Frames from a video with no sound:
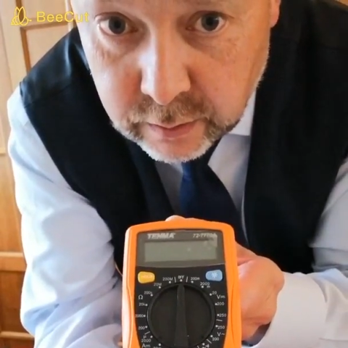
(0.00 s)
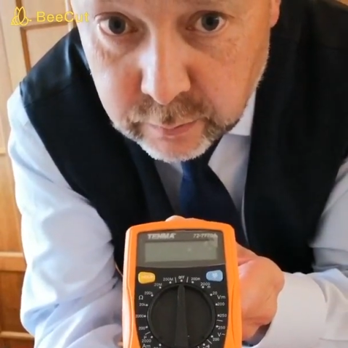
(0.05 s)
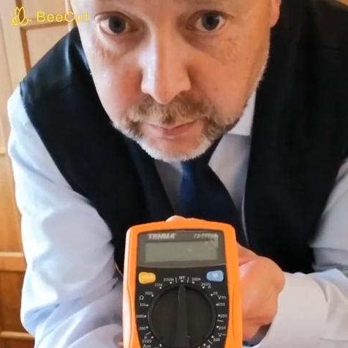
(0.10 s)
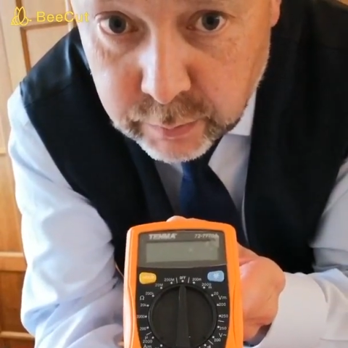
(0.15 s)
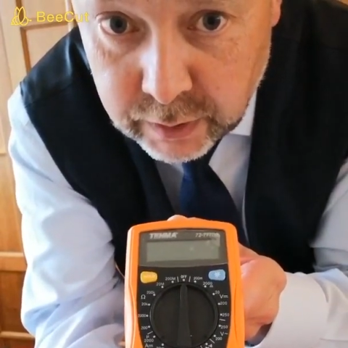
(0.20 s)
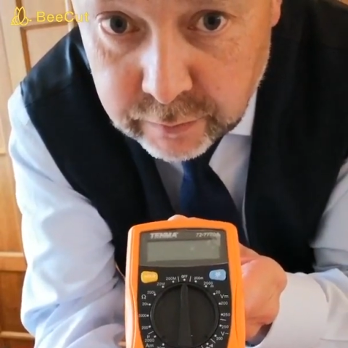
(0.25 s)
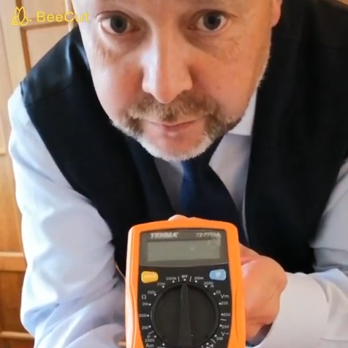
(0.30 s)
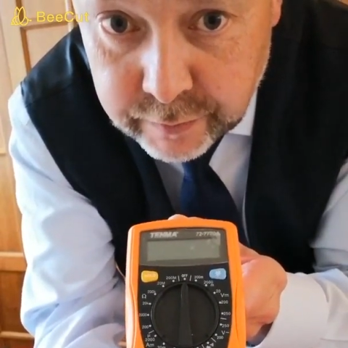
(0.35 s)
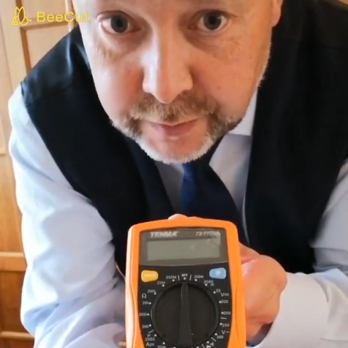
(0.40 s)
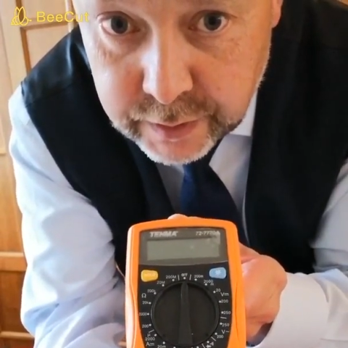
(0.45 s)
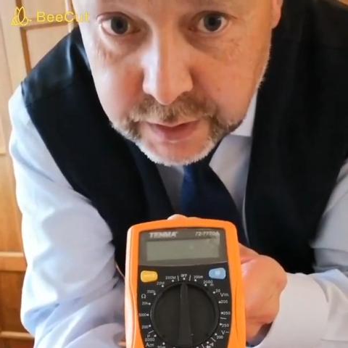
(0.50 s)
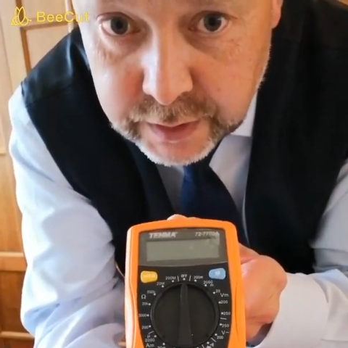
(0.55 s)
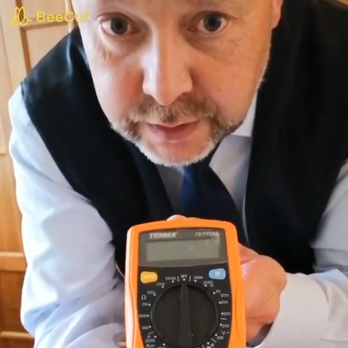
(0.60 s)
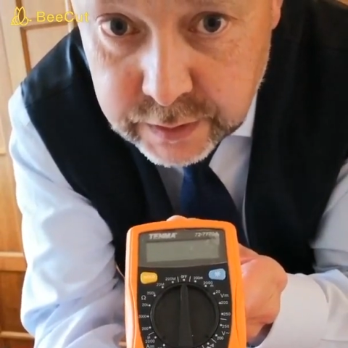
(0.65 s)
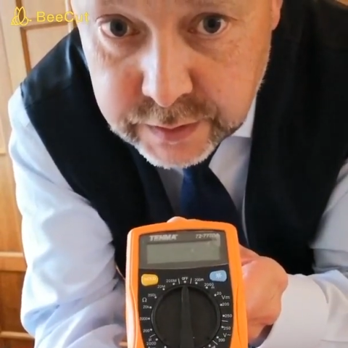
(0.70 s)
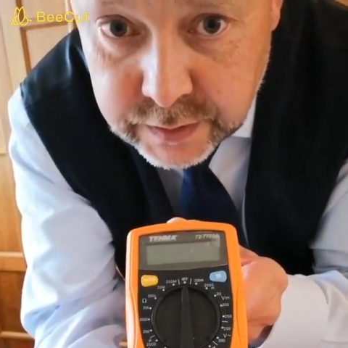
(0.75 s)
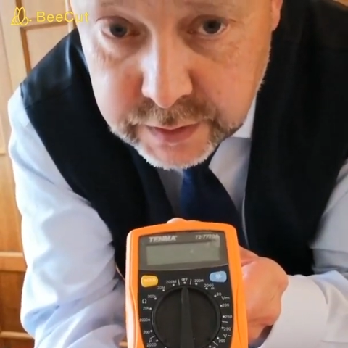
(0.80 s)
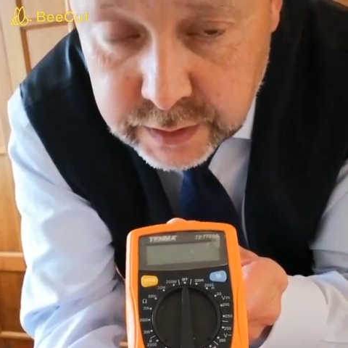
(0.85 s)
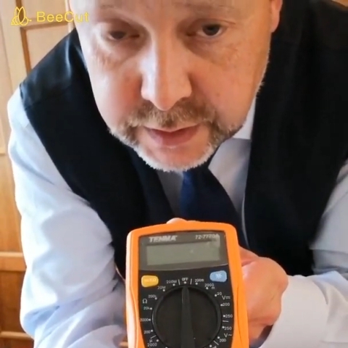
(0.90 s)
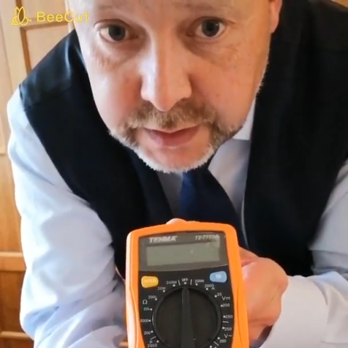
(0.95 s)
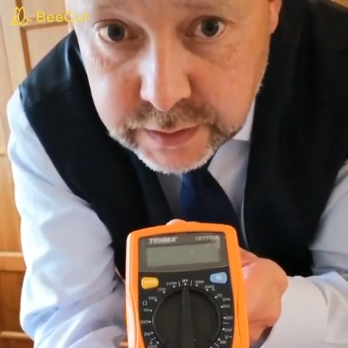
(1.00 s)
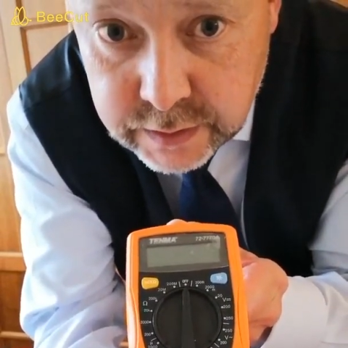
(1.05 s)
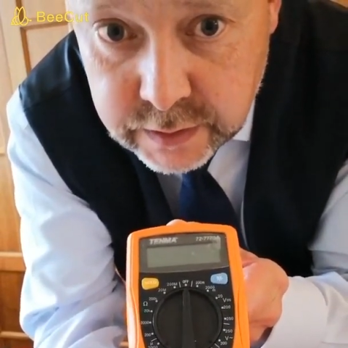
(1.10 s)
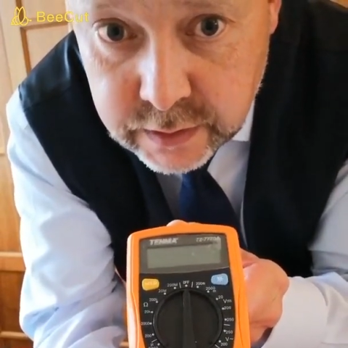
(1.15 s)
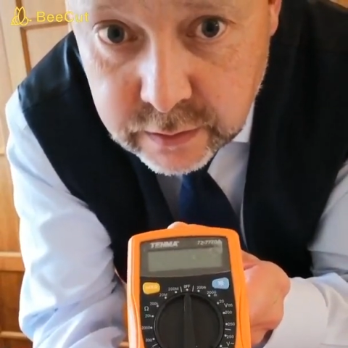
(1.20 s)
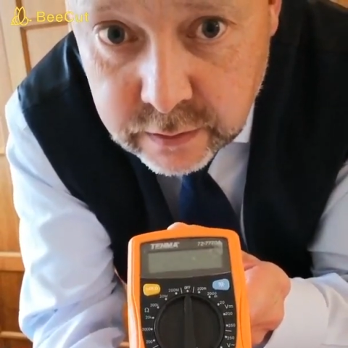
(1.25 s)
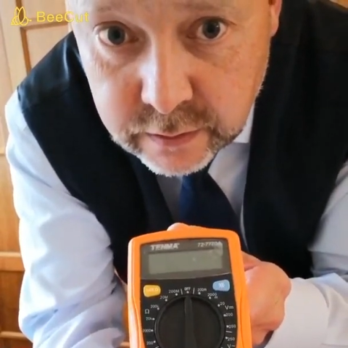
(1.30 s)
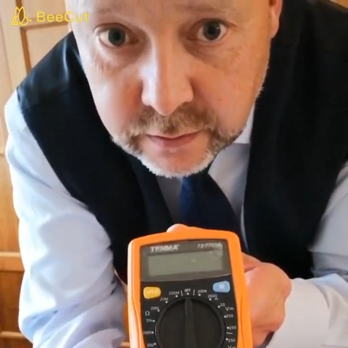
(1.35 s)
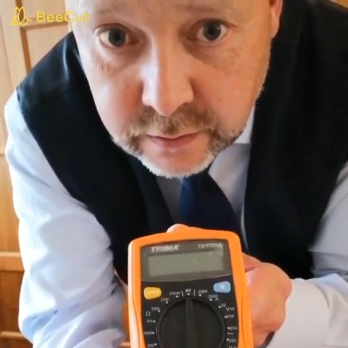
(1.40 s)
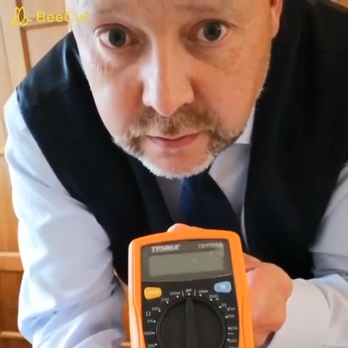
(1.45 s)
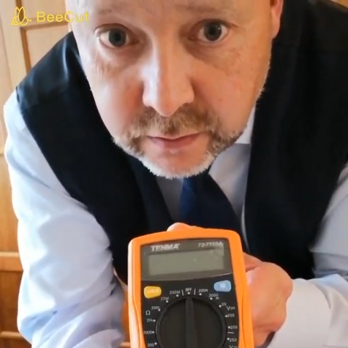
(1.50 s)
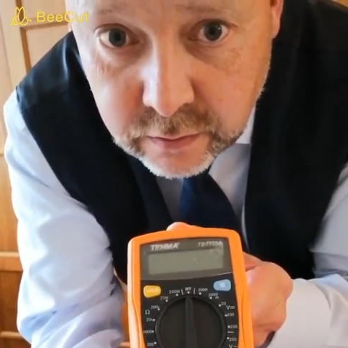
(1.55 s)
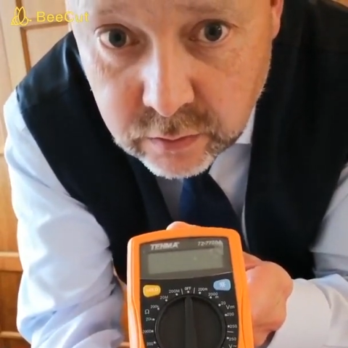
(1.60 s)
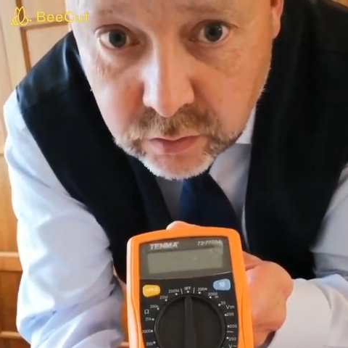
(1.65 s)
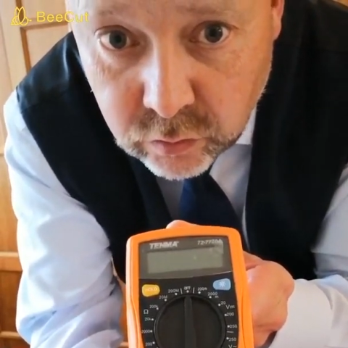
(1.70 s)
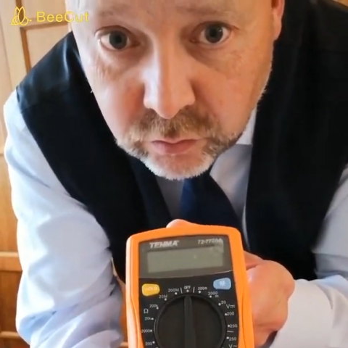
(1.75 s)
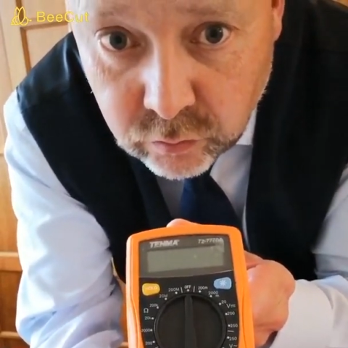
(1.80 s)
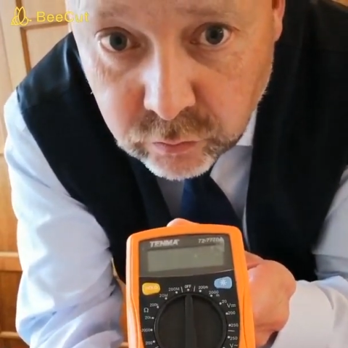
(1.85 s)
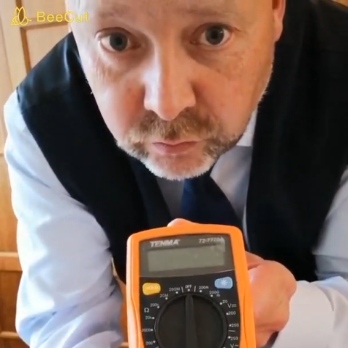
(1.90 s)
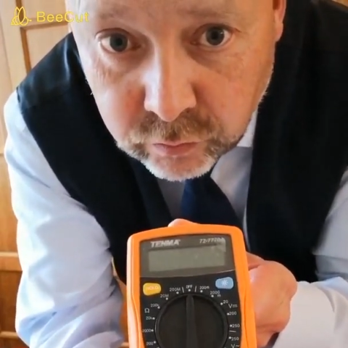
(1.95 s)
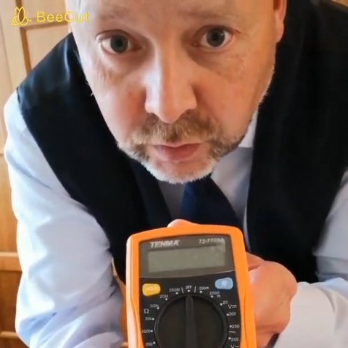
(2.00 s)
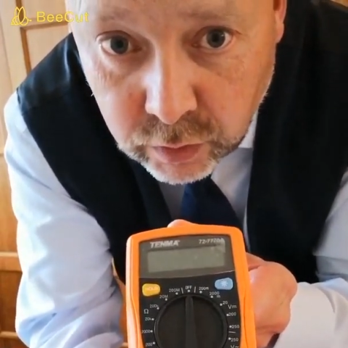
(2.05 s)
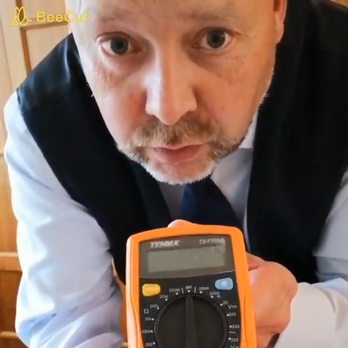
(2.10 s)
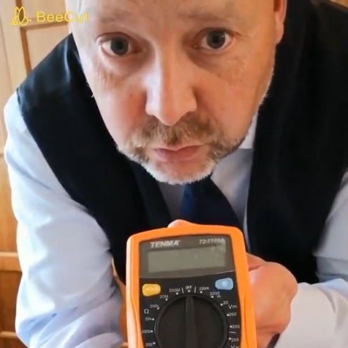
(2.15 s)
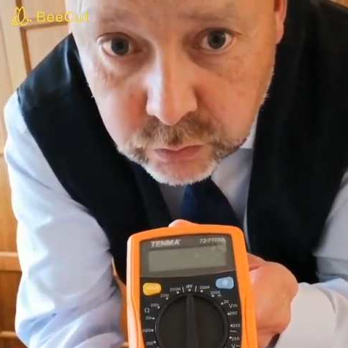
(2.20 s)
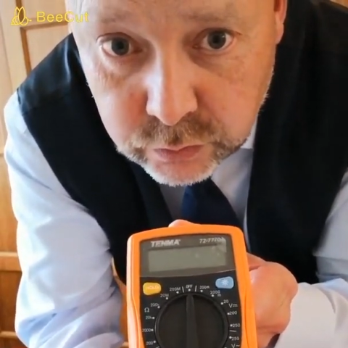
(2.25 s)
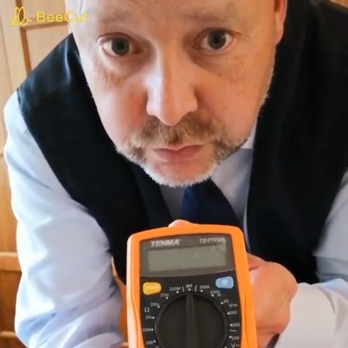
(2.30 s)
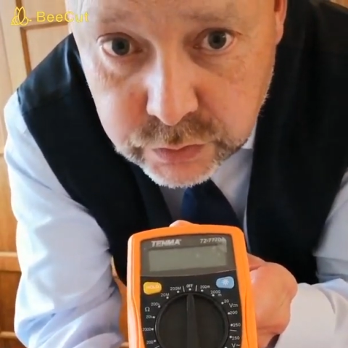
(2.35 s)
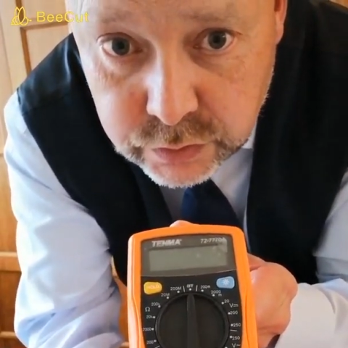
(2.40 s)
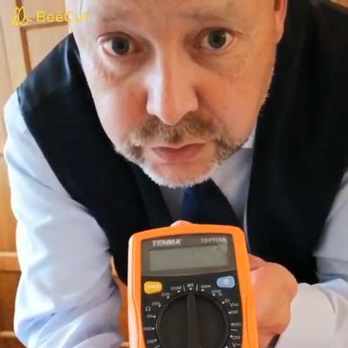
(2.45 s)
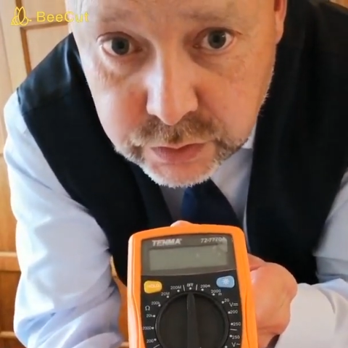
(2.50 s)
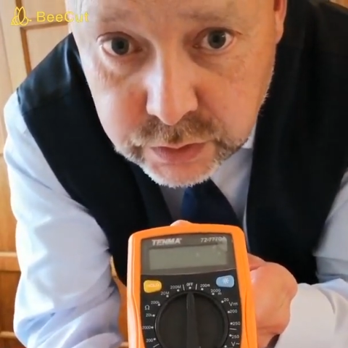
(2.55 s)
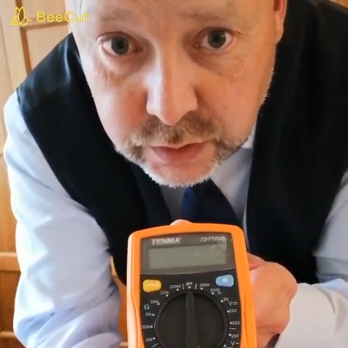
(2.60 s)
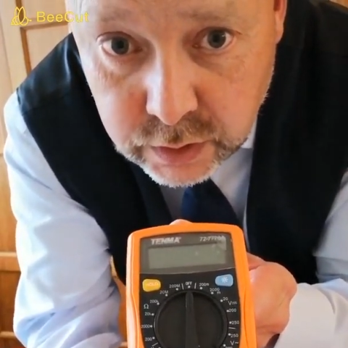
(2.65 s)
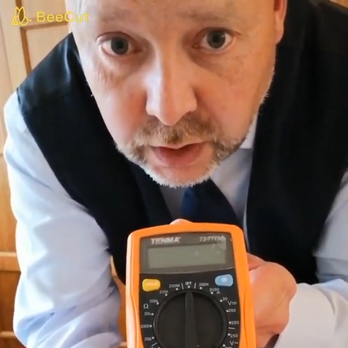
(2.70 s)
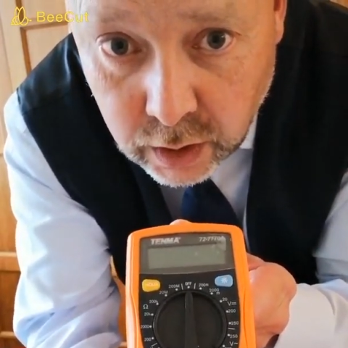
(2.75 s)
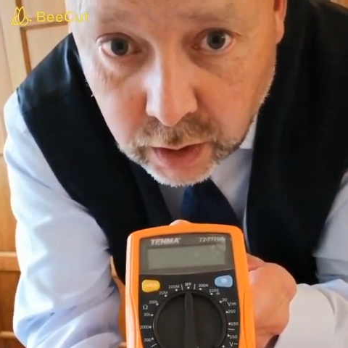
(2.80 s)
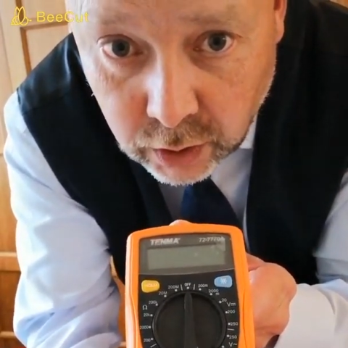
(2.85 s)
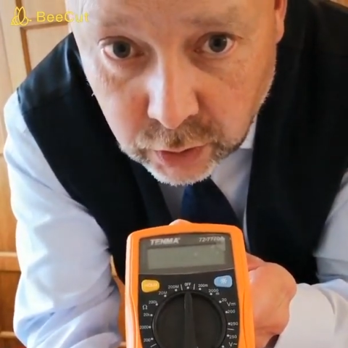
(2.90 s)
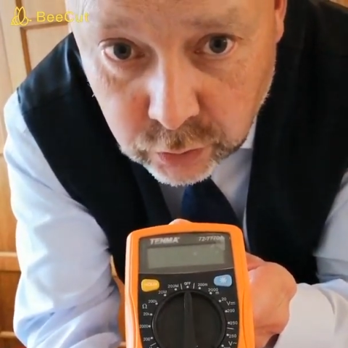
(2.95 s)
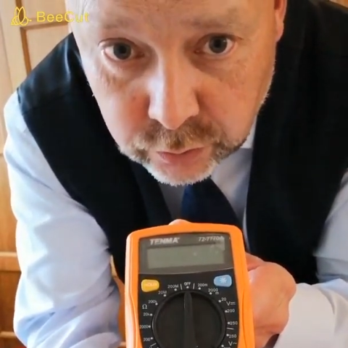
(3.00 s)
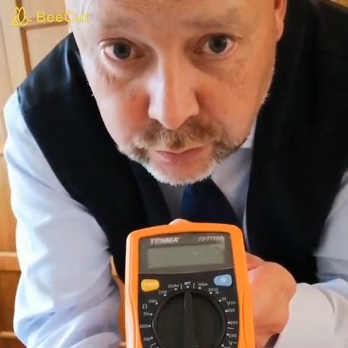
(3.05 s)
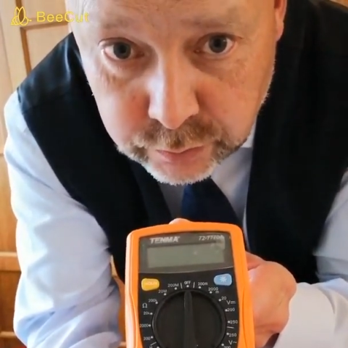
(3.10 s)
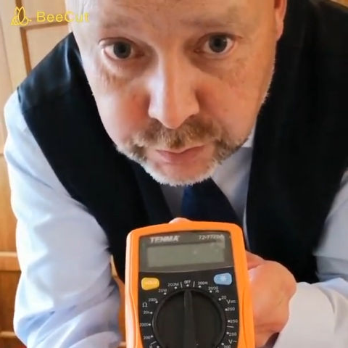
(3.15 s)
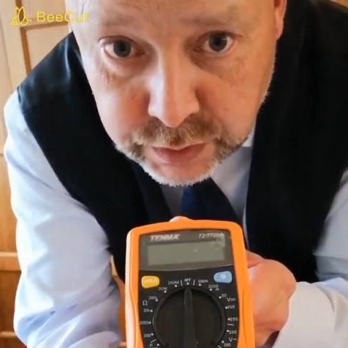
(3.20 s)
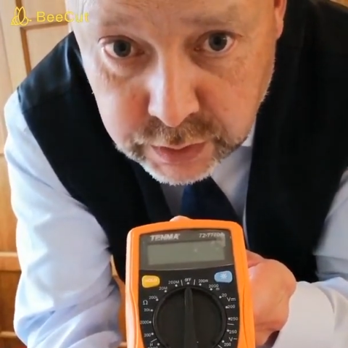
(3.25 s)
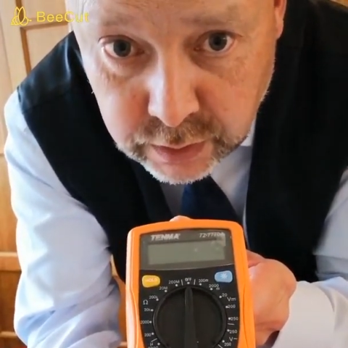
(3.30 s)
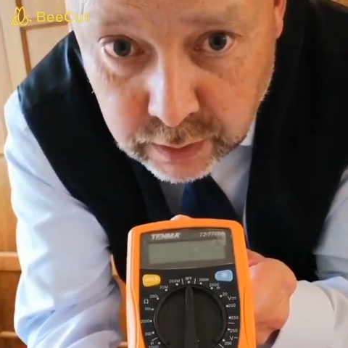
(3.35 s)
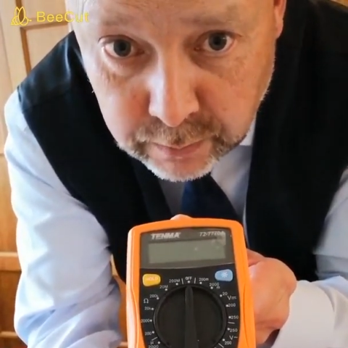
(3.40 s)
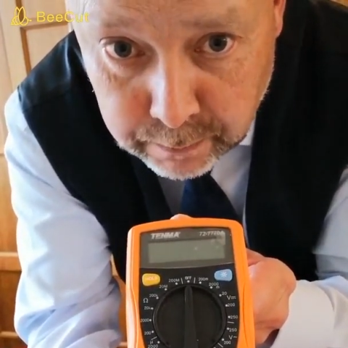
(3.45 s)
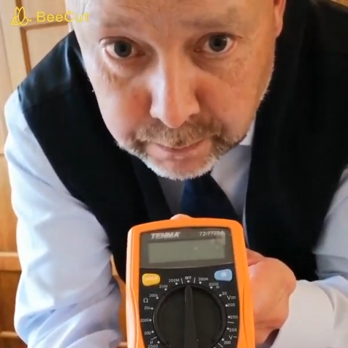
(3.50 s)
above it, it says volts, ohms